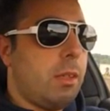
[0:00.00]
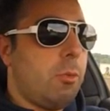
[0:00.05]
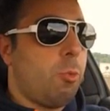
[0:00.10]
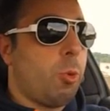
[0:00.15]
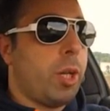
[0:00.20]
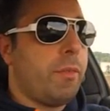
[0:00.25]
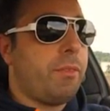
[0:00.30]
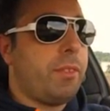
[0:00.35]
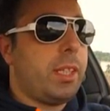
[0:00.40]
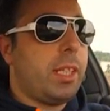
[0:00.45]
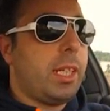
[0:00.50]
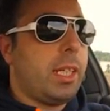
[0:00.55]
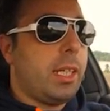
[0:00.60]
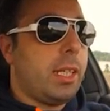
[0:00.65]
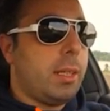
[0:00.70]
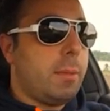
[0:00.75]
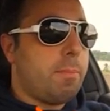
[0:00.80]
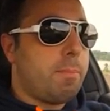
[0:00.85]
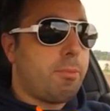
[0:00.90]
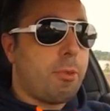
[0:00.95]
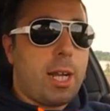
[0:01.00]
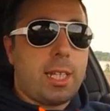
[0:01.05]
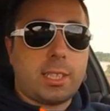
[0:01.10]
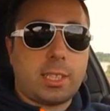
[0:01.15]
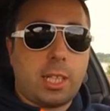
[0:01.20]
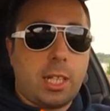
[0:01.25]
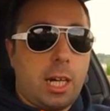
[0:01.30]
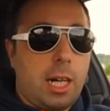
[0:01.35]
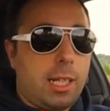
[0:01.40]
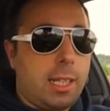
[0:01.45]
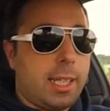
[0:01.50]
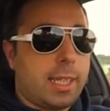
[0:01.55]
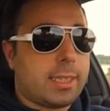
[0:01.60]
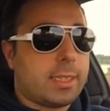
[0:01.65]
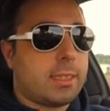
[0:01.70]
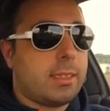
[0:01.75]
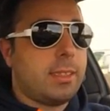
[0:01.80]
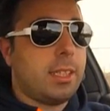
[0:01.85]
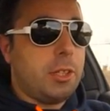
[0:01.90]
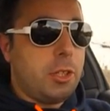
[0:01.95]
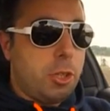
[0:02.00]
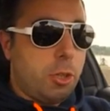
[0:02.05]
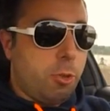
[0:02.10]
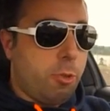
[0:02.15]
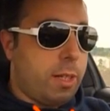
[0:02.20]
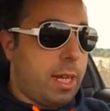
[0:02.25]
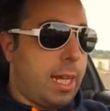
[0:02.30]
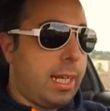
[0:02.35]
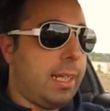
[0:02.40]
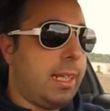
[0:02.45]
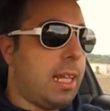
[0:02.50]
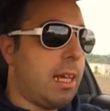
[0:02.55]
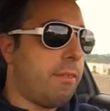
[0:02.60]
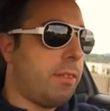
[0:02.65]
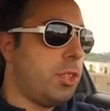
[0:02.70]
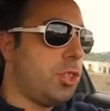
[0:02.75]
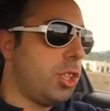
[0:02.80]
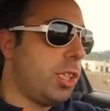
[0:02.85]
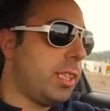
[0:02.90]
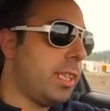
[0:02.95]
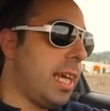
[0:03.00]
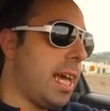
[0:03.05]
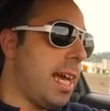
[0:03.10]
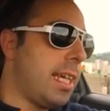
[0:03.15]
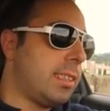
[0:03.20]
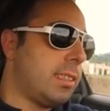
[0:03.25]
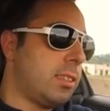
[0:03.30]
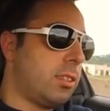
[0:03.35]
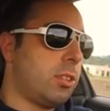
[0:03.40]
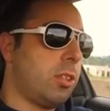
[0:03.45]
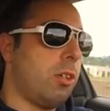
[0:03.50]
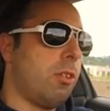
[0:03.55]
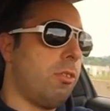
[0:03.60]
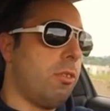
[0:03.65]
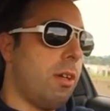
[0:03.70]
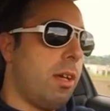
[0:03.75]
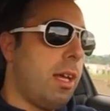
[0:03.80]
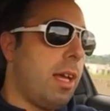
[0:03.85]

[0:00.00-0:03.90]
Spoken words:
with the press colleagues the new 911 GTS. So